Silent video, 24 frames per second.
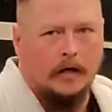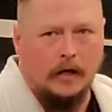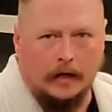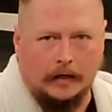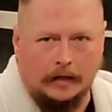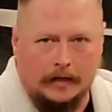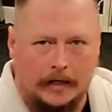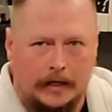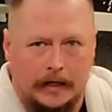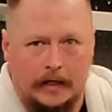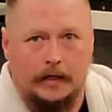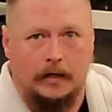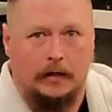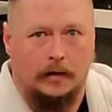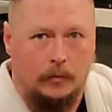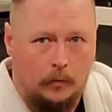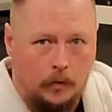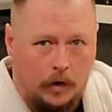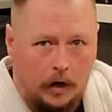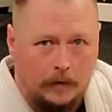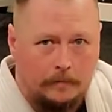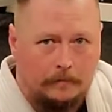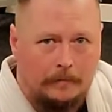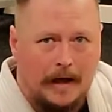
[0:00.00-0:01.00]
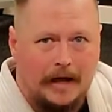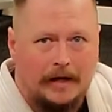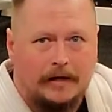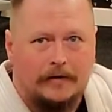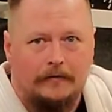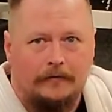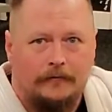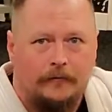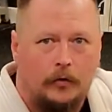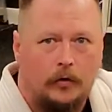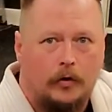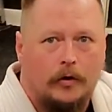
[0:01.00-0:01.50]
Again, walk back
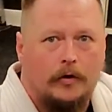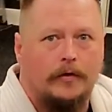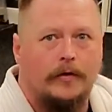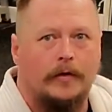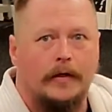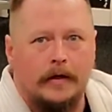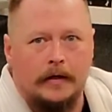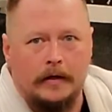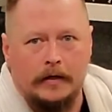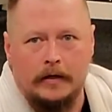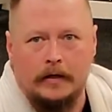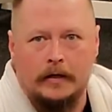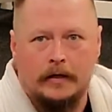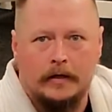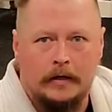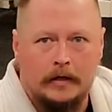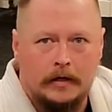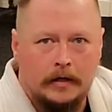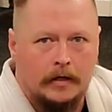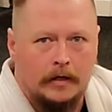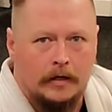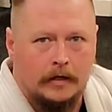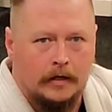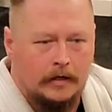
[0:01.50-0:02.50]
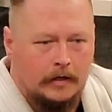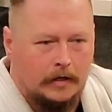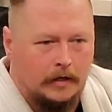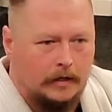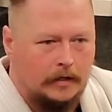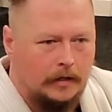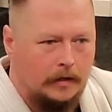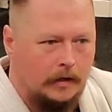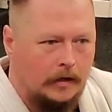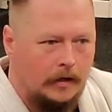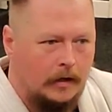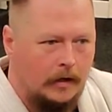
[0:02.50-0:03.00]
and forth. It
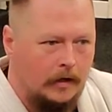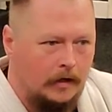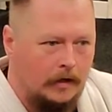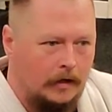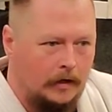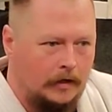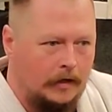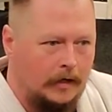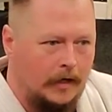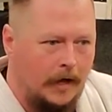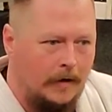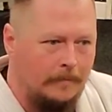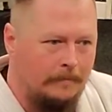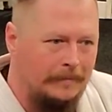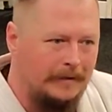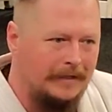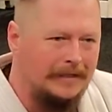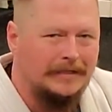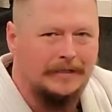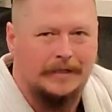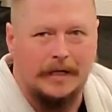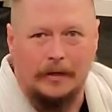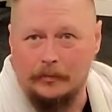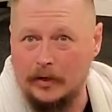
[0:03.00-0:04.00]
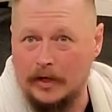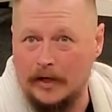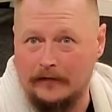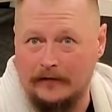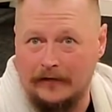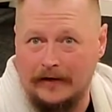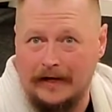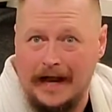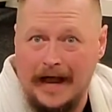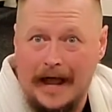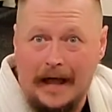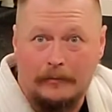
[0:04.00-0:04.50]
can be somewhat of
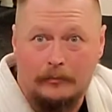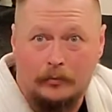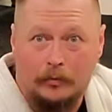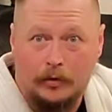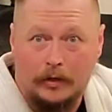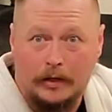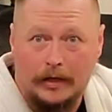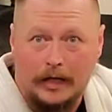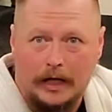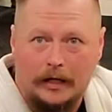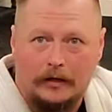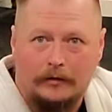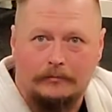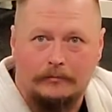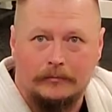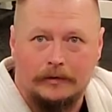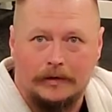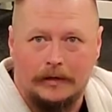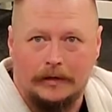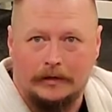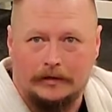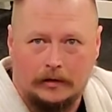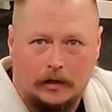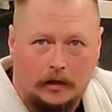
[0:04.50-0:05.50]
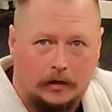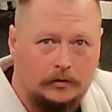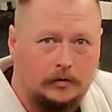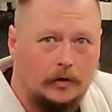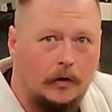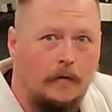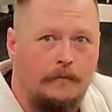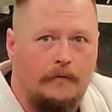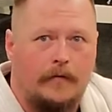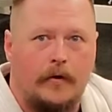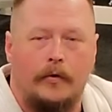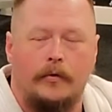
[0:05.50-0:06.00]
an ab workout. It's also
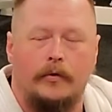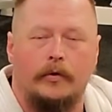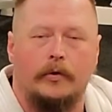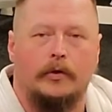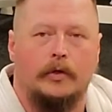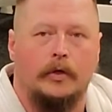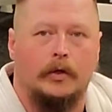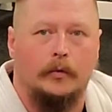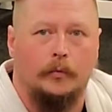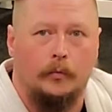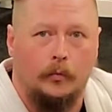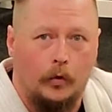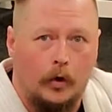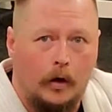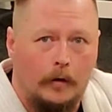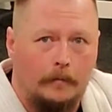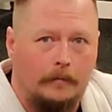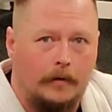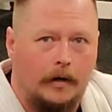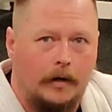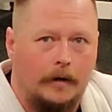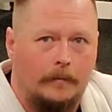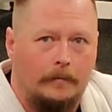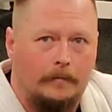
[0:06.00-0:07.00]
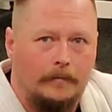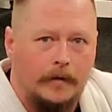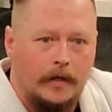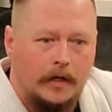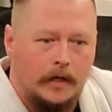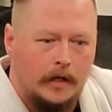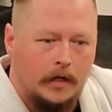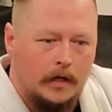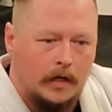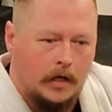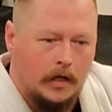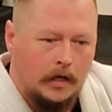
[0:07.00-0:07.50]
a very good warm-up
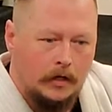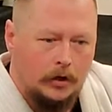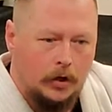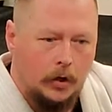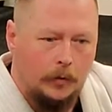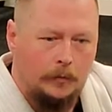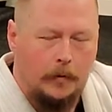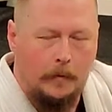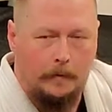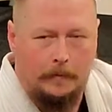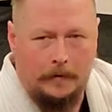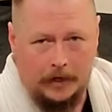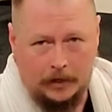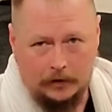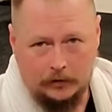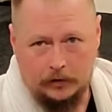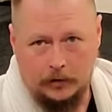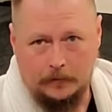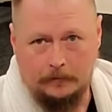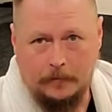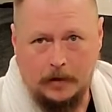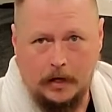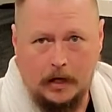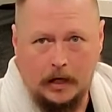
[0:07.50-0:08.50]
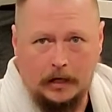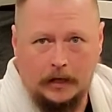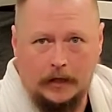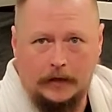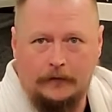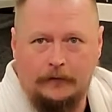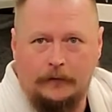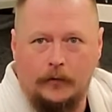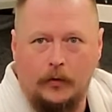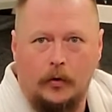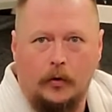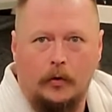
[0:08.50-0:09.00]
to prepare your body
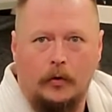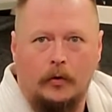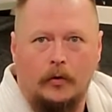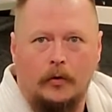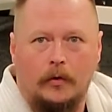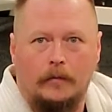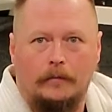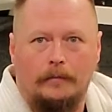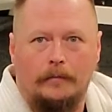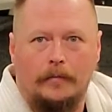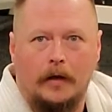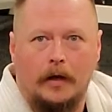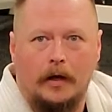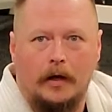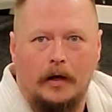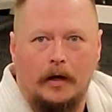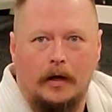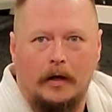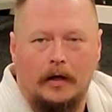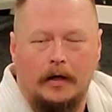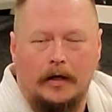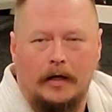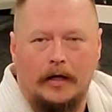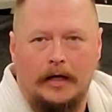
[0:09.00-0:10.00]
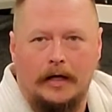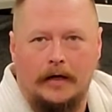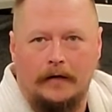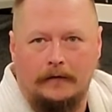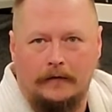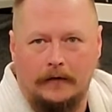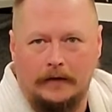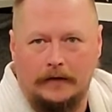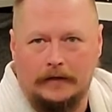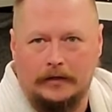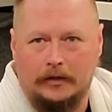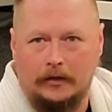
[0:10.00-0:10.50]
for any of
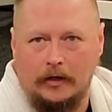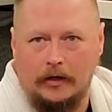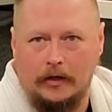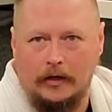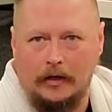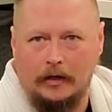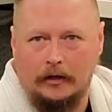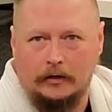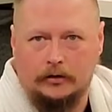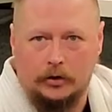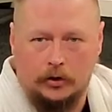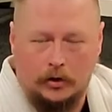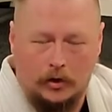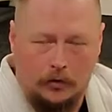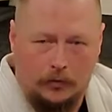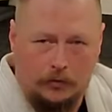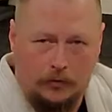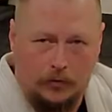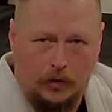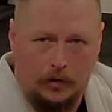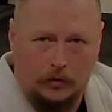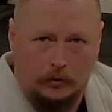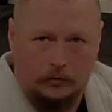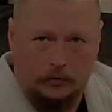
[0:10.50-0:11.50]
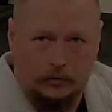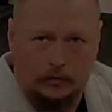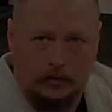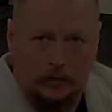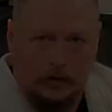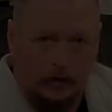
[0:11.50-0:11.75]
these judo throws.